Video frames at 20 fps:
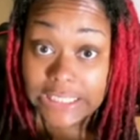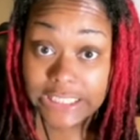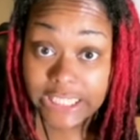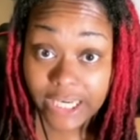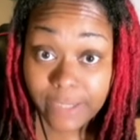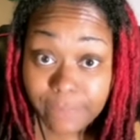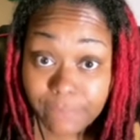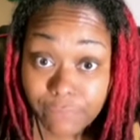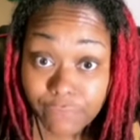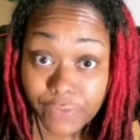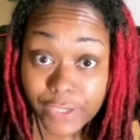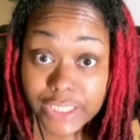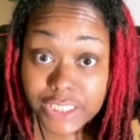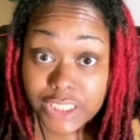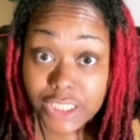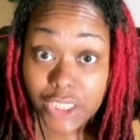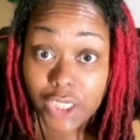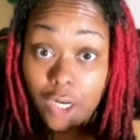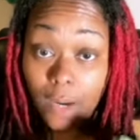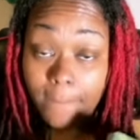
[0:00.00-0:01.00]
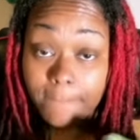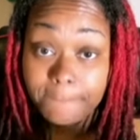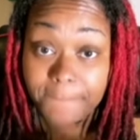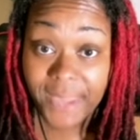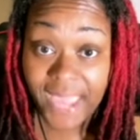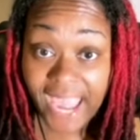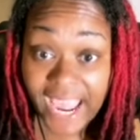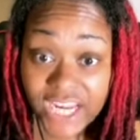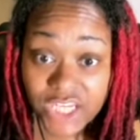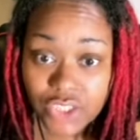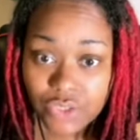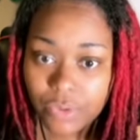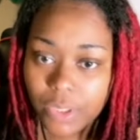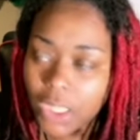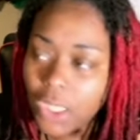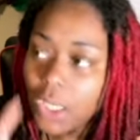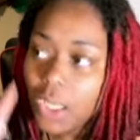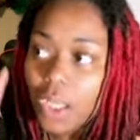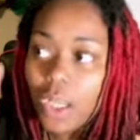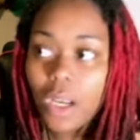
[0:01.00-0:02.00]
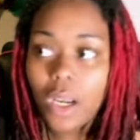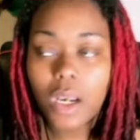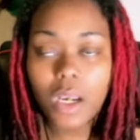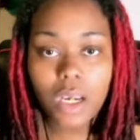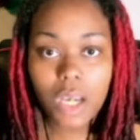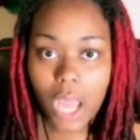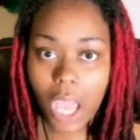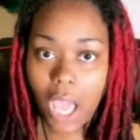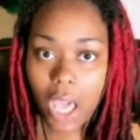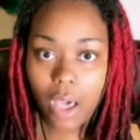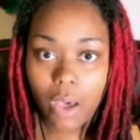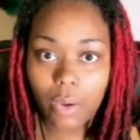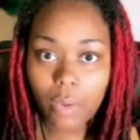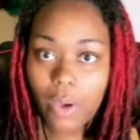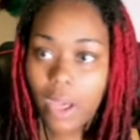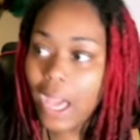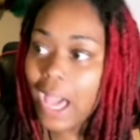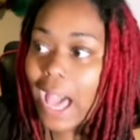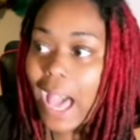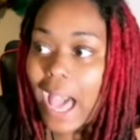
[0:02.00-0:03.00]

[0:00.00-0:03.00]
deep freezer, pantry. No,